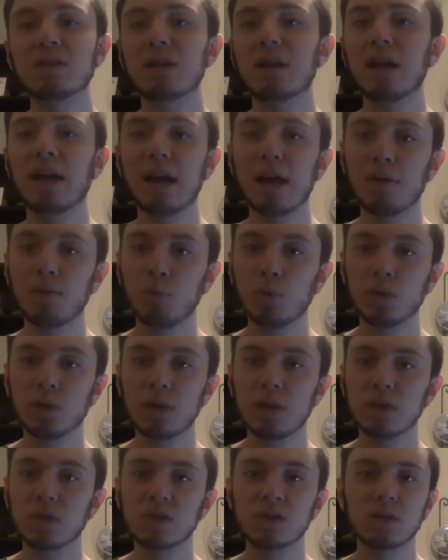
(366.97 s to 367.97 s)
that I have with
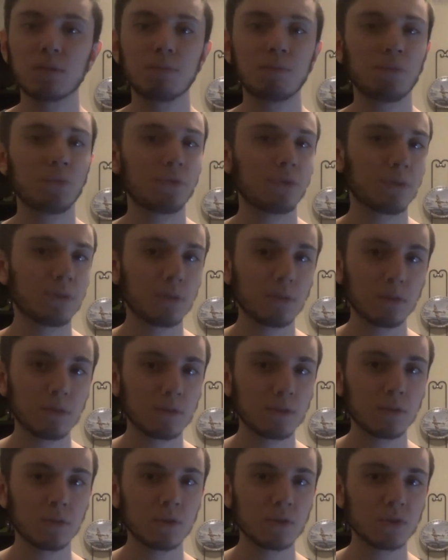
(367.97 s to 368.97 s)
it.
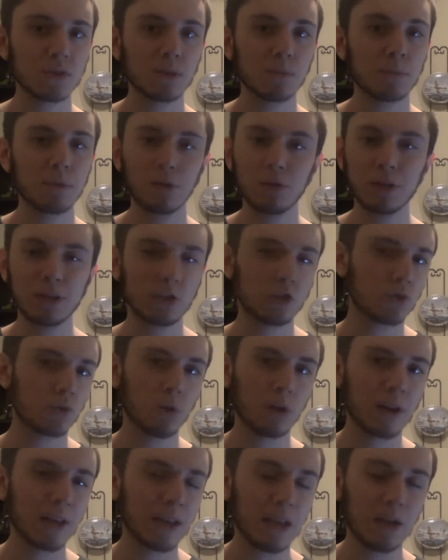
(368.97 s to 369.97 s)
There's some
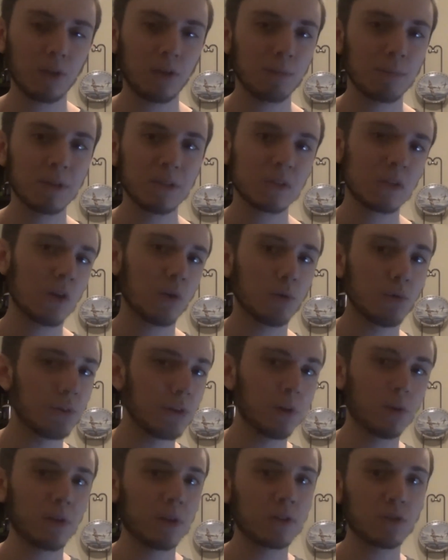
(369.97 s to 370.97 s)
electronic elements here and
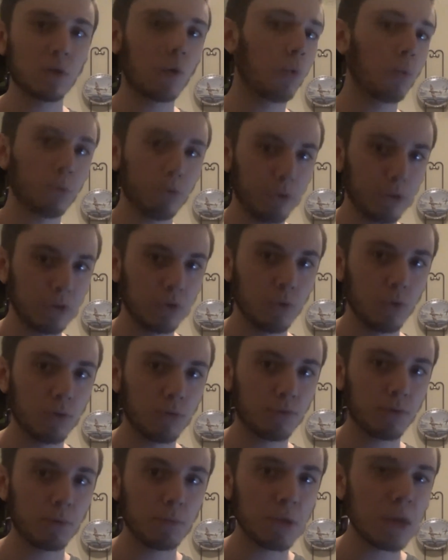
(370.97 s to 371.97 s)
there that don't really do it
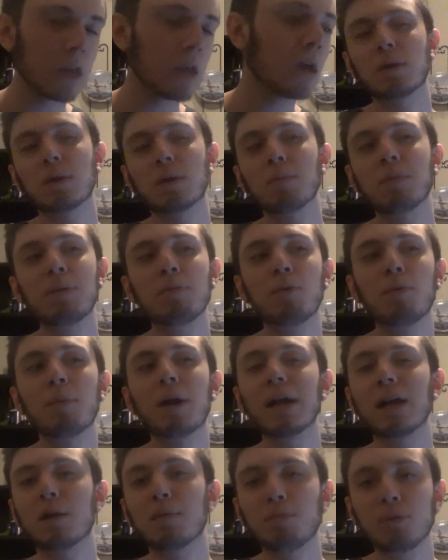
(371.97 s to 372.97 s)
for me. Some people
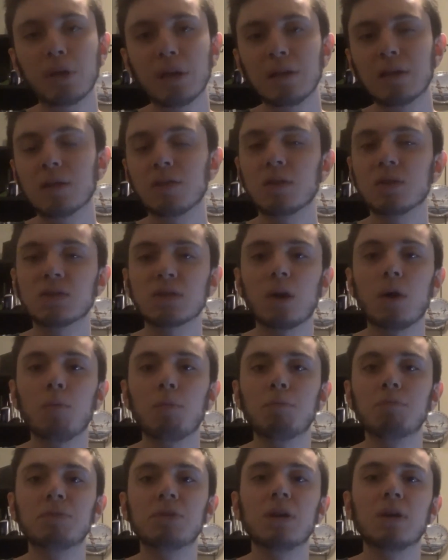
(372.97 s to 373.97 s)
might complain that this
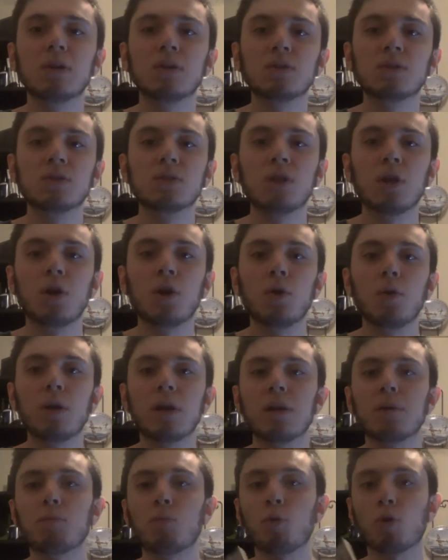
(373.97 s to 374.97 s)
album does go
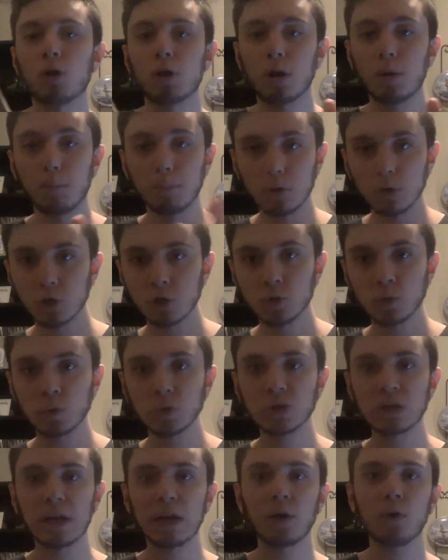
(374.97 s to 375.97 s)
in a more commercial
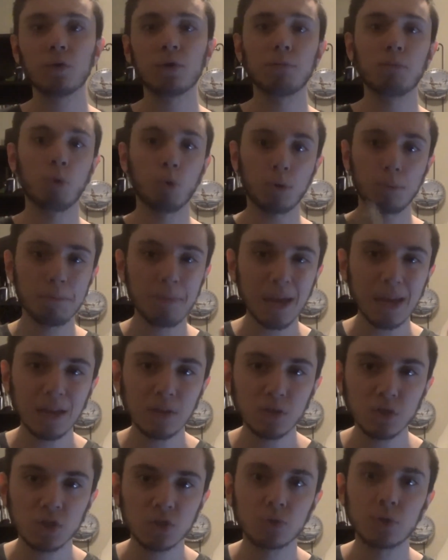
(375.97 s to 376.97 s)
sound, a more
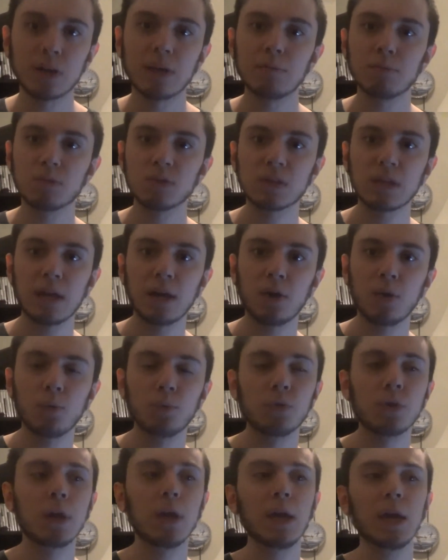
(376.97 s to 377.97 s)
mainstream sound.